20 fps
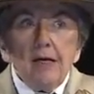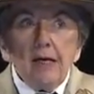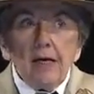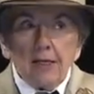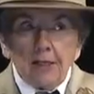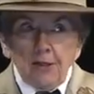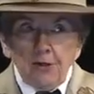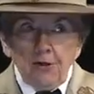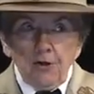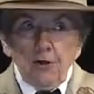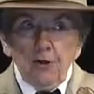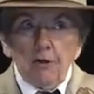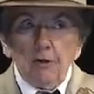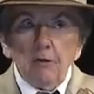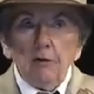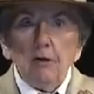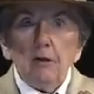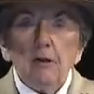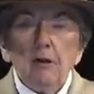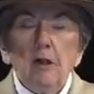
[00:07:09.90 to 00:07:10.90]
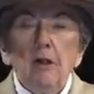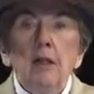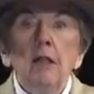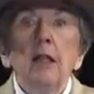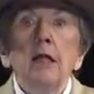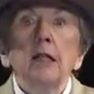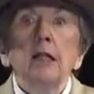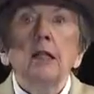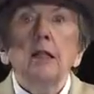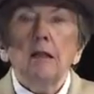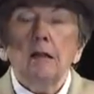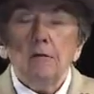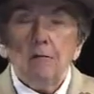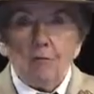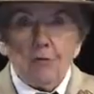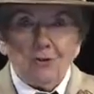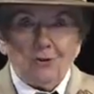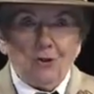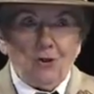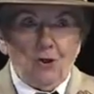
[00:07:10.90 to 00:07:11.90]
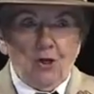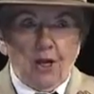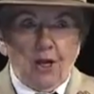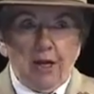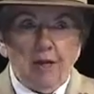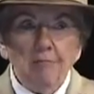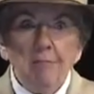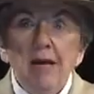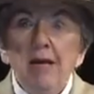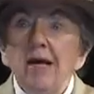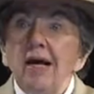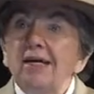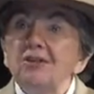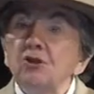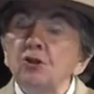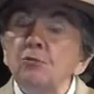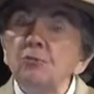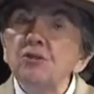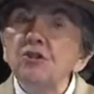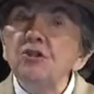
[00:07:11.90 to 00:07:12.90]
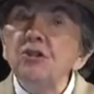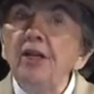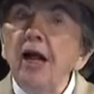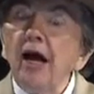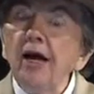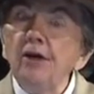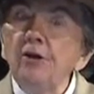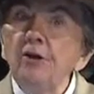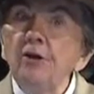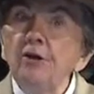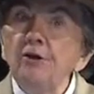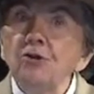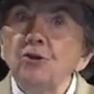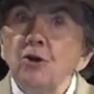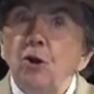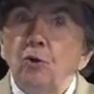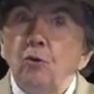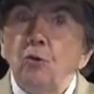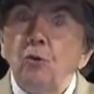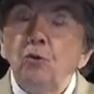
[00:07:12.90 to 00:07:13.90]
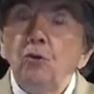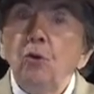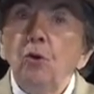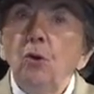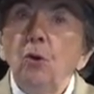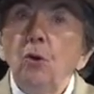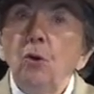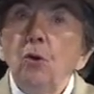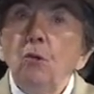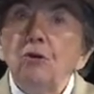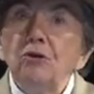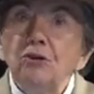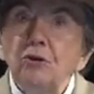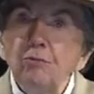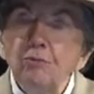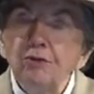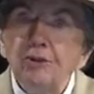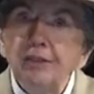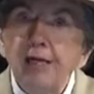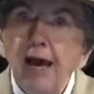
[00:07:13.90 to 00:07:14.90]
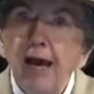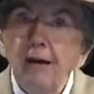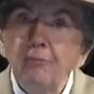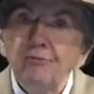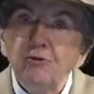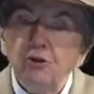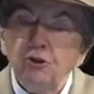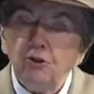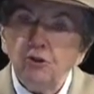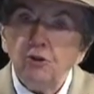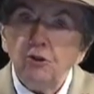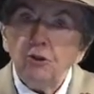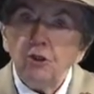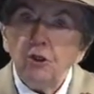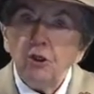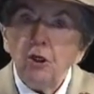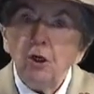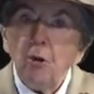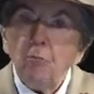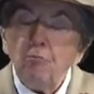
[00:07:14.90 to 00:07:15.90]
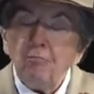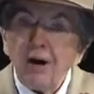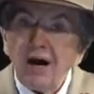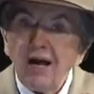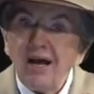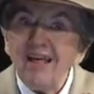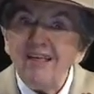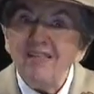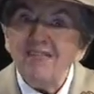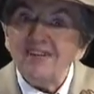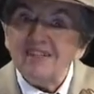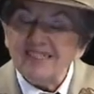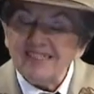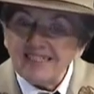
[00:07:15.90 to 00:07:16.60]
Eleanor Lytle was her name, and she was nine years old when she was captured by the